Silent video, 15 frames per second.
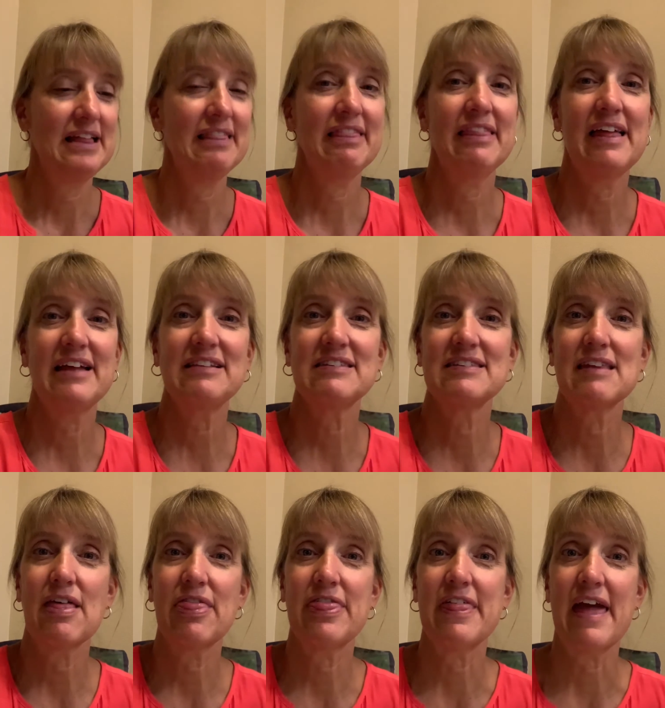Let's
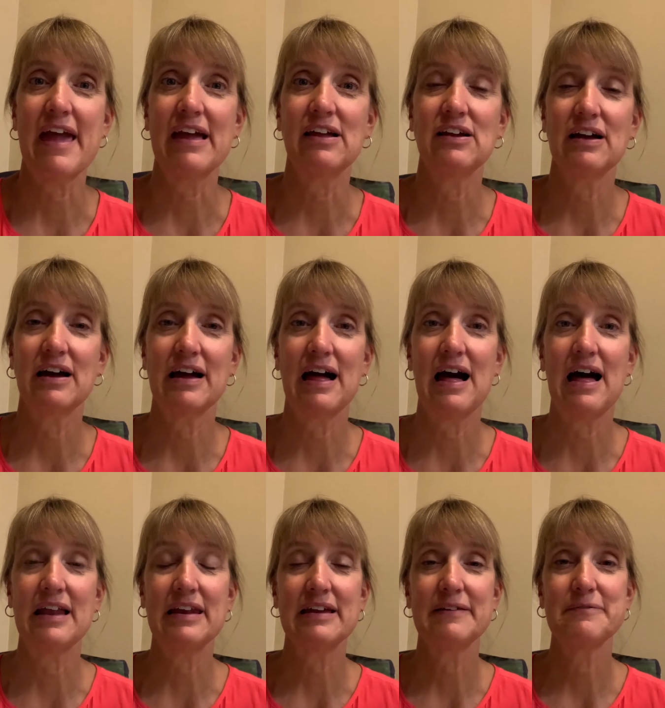thank God
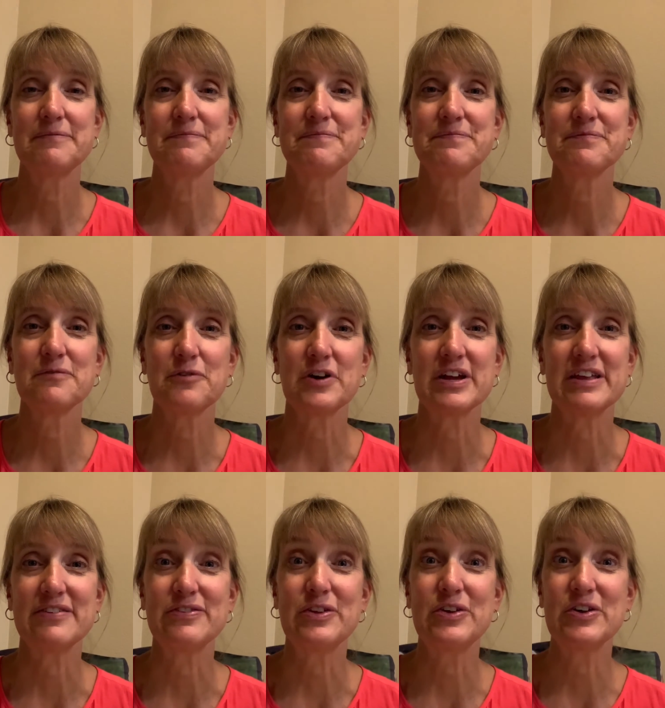for his
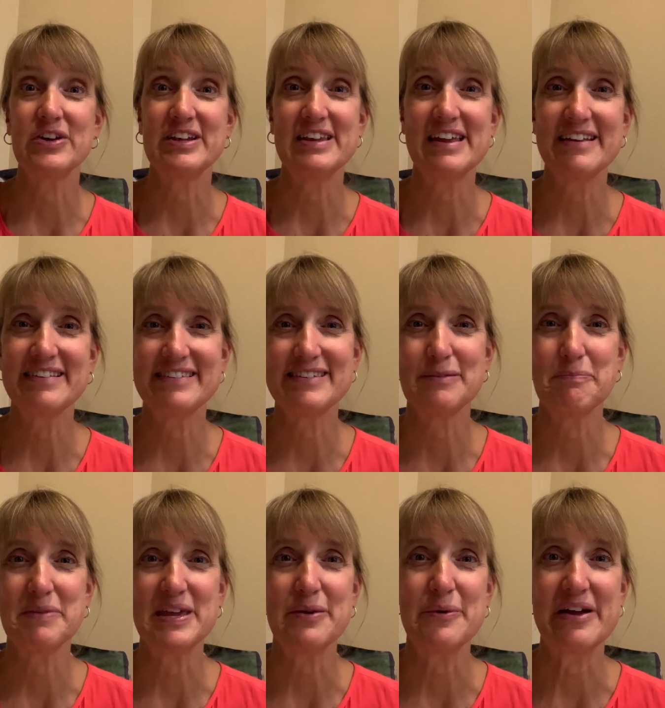goodness to
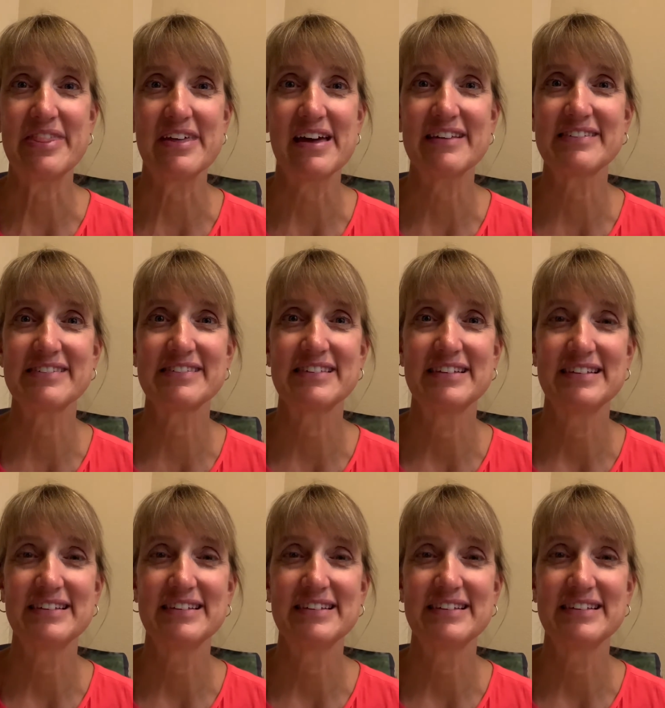be with us.